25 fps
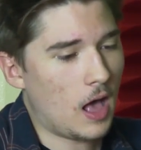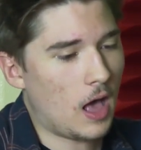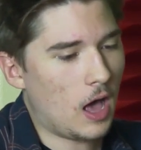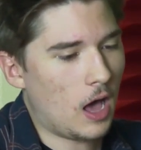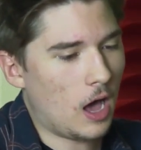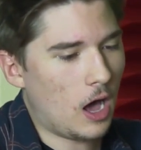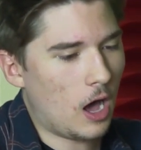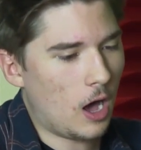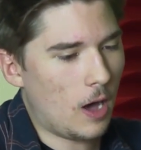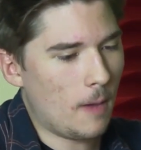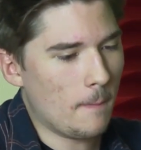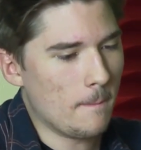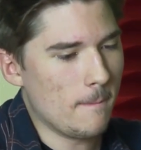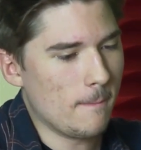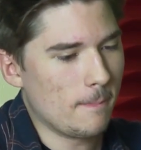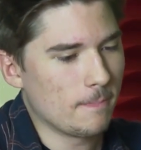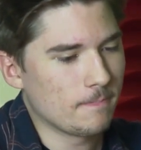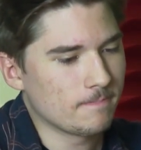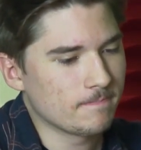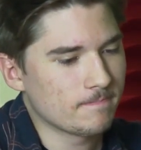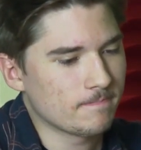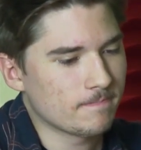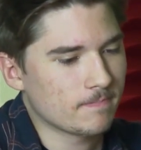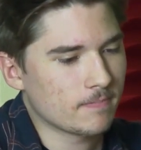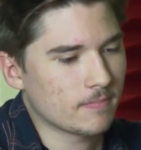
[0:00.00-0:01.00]
And
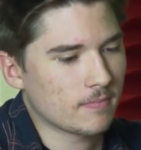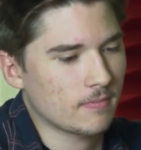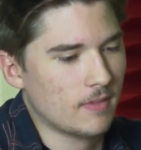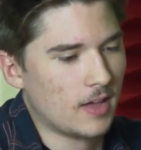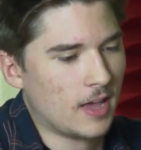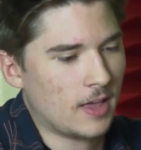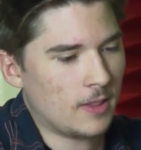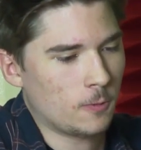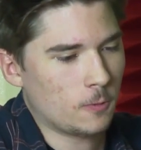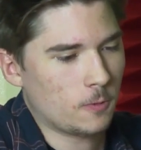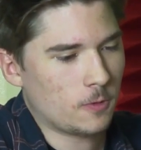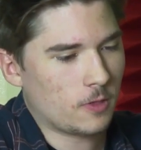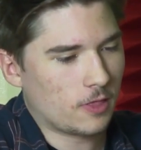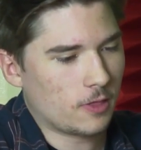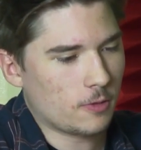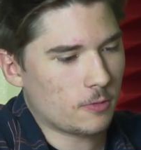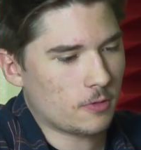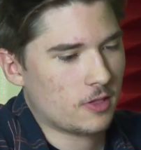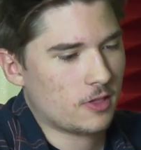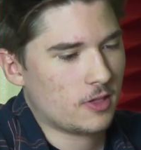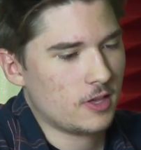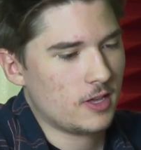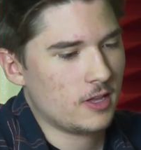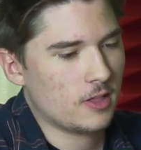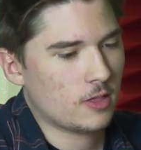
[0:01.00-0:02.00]

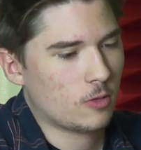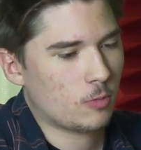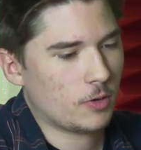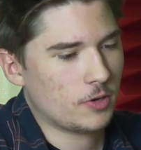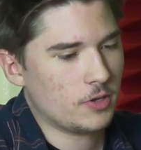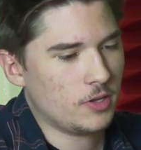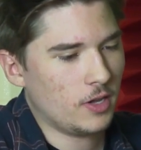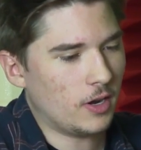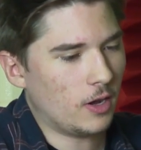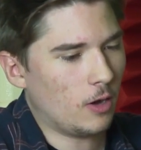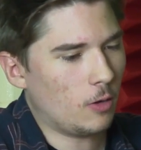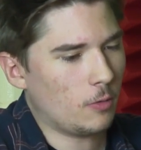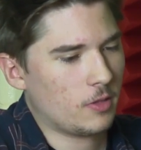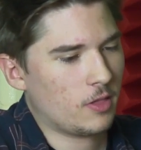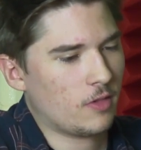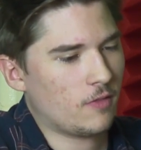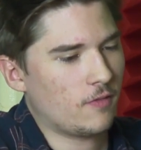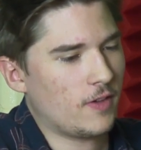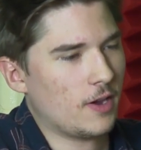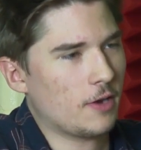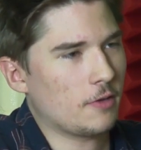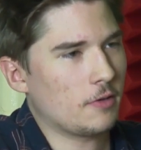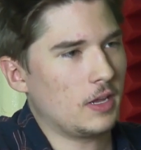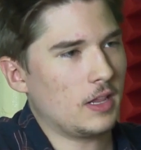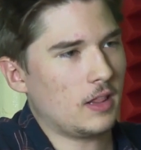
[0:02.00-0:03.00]
there's scenes where it's
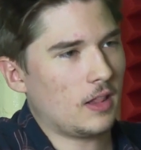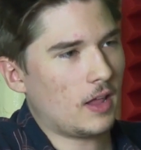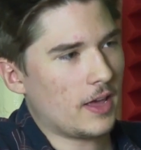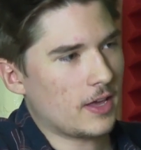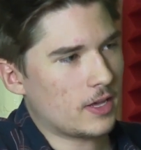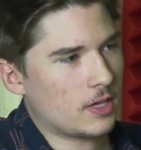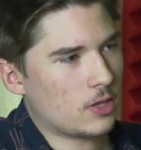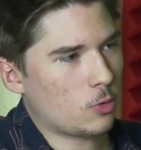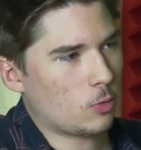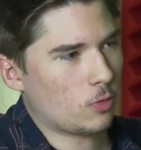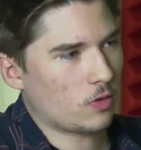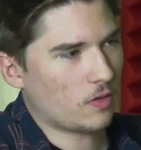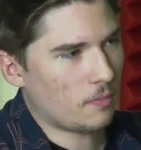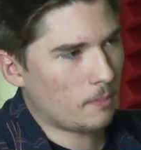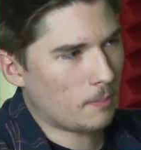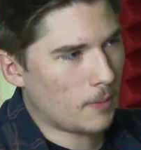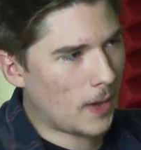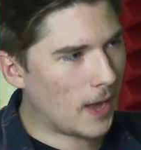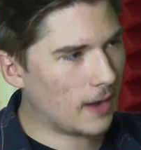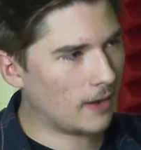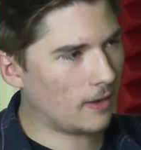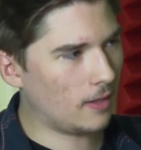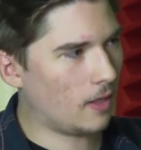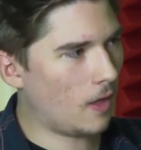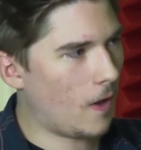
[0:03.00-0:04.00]
very like sort of
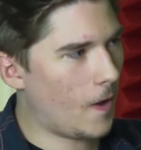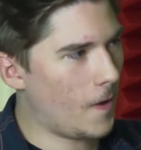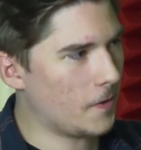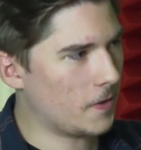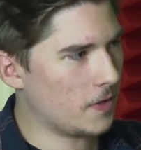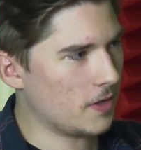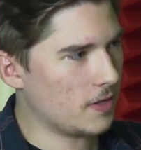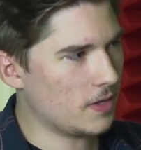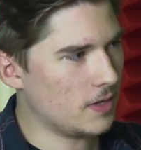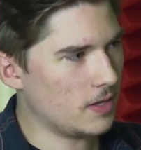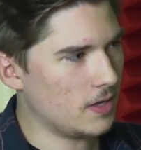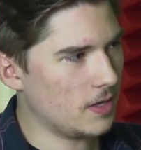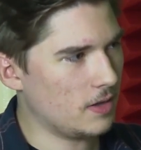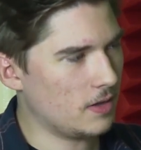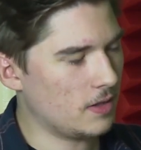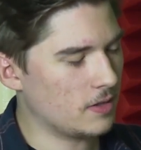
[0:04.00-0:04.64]
monologue-y